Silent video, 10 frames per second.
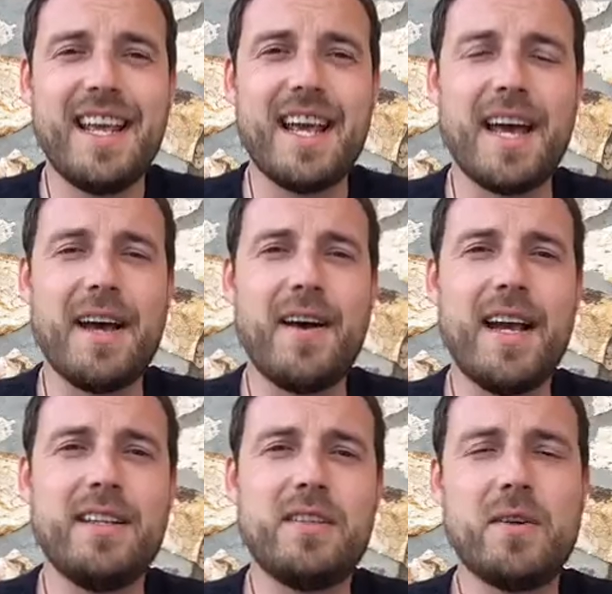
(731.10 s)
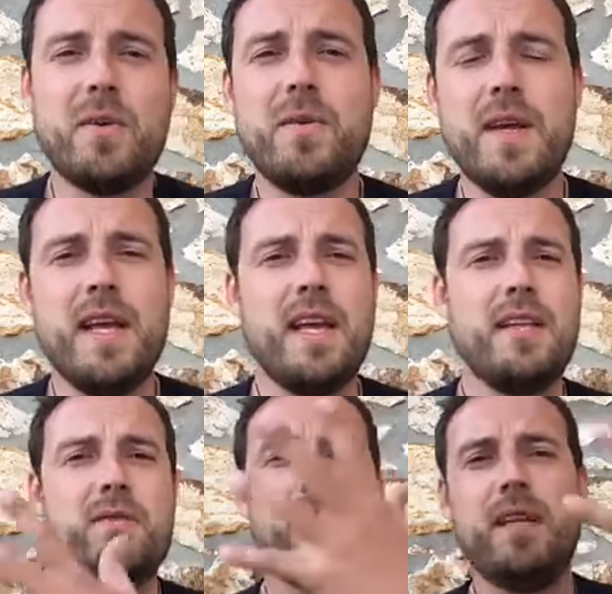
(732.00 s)
Uh, and so
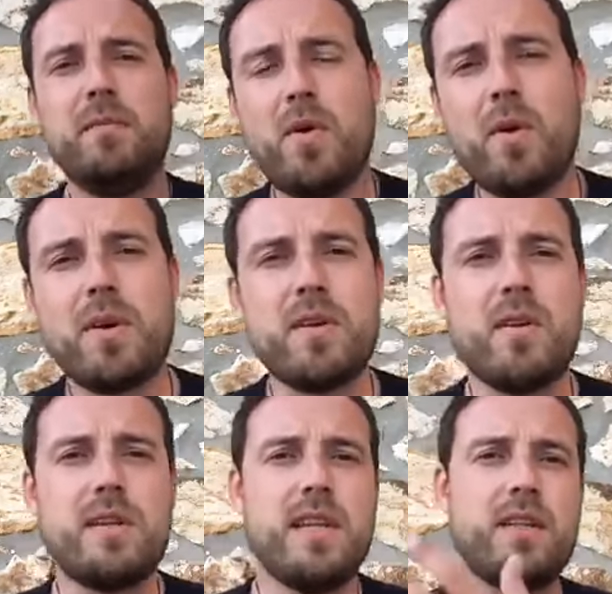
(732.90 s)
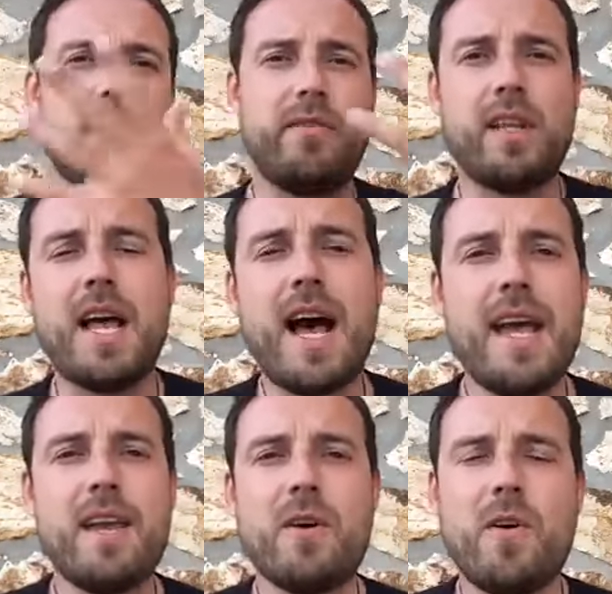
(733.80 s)
it's really important not to necessarily
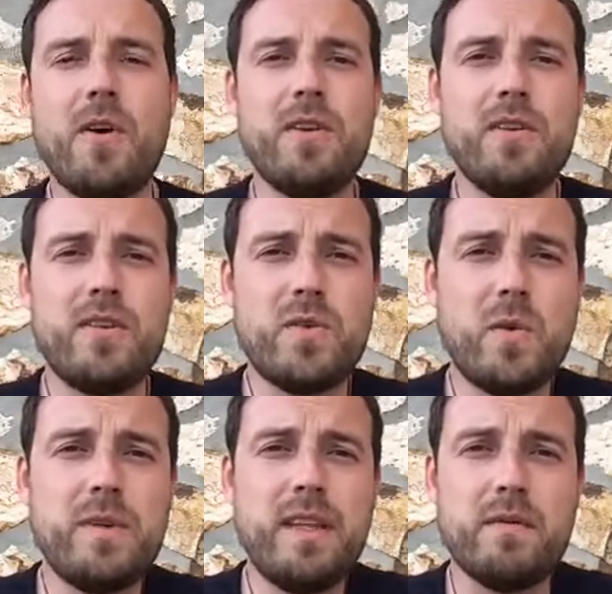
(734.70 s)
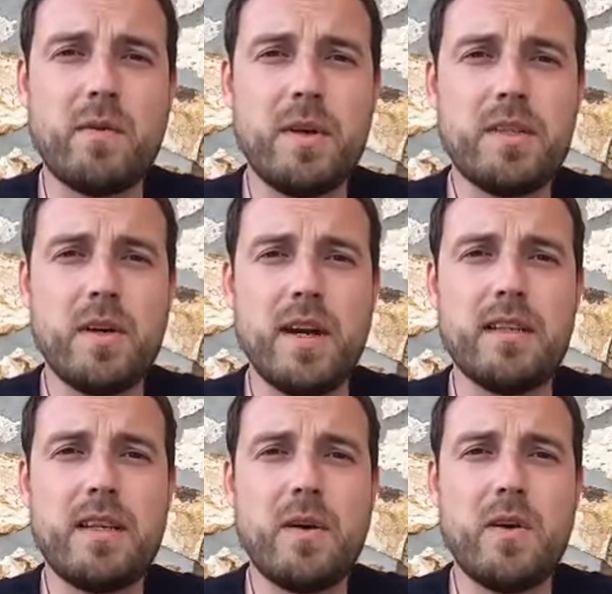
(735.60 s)
rely on solely the voice in your head to
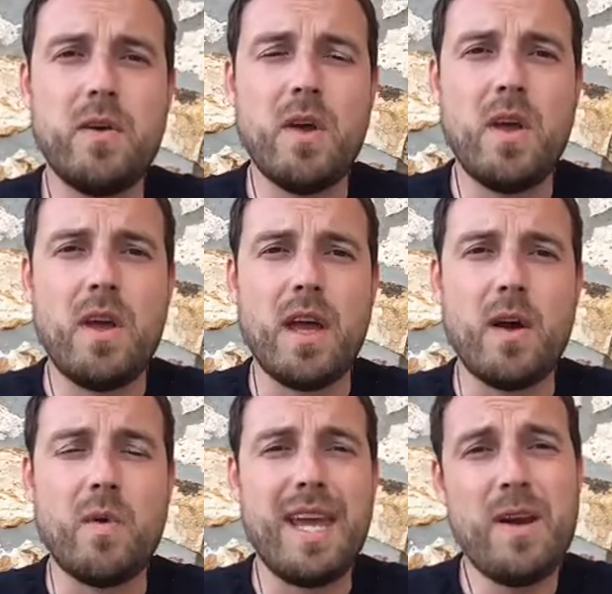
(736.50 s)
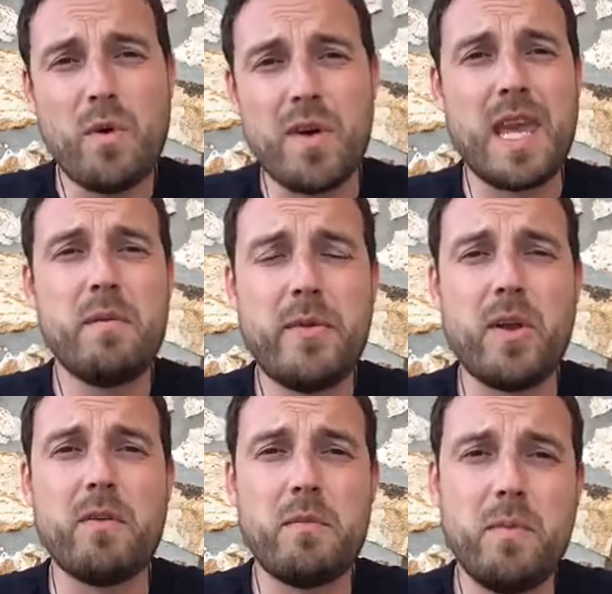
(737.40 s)
tell you, uh, A, what you're
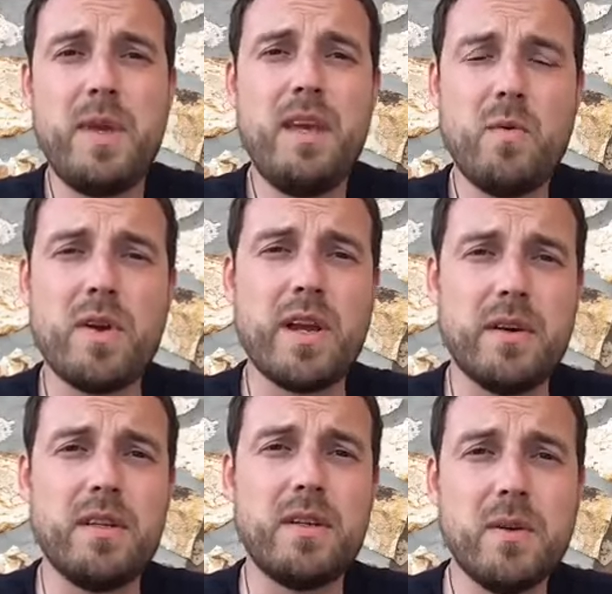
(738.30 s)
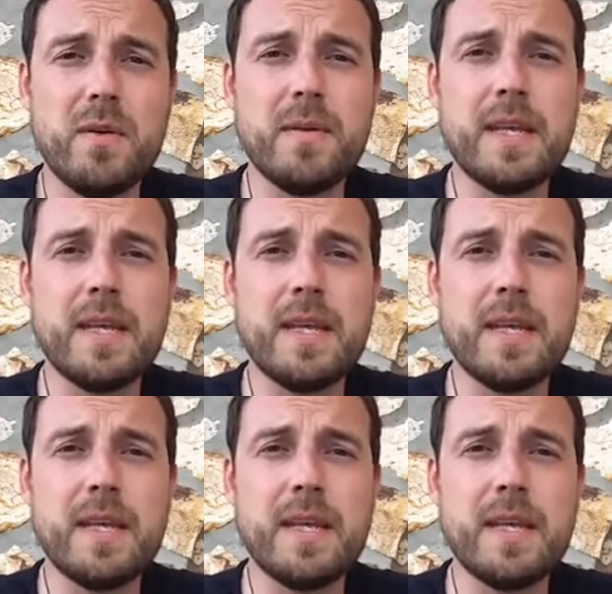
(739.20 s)
capable of, but B, what you're here to do.